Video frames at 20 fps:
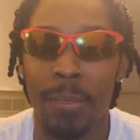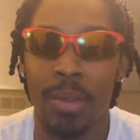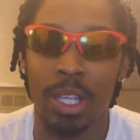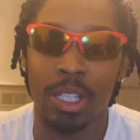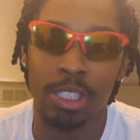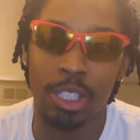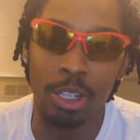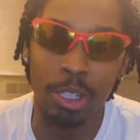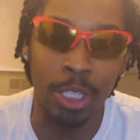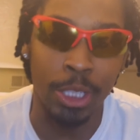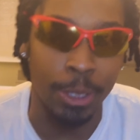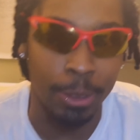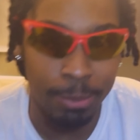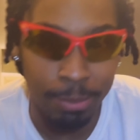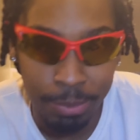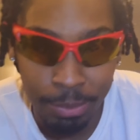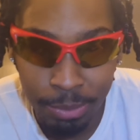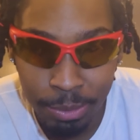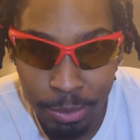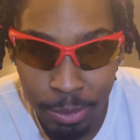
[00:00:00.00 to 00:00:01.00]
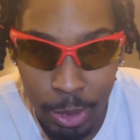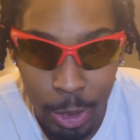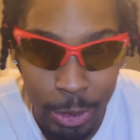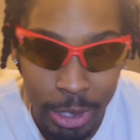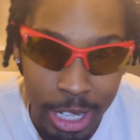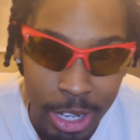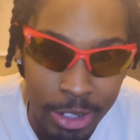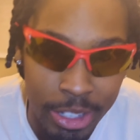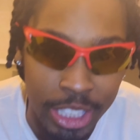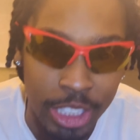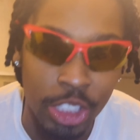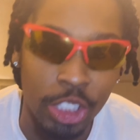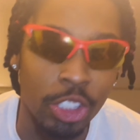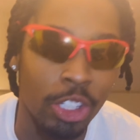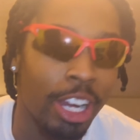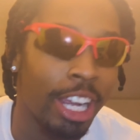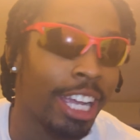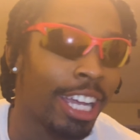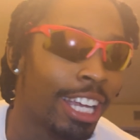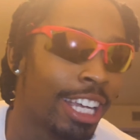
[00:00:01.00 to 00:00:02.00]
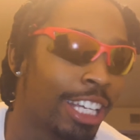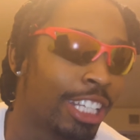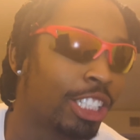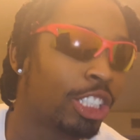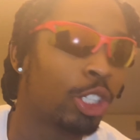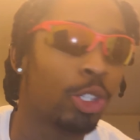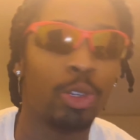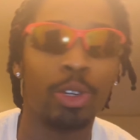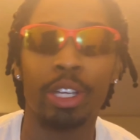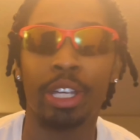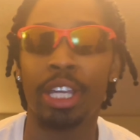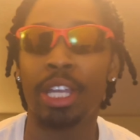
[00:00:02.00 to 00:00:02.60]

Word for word: So look, we gonna get straight into it.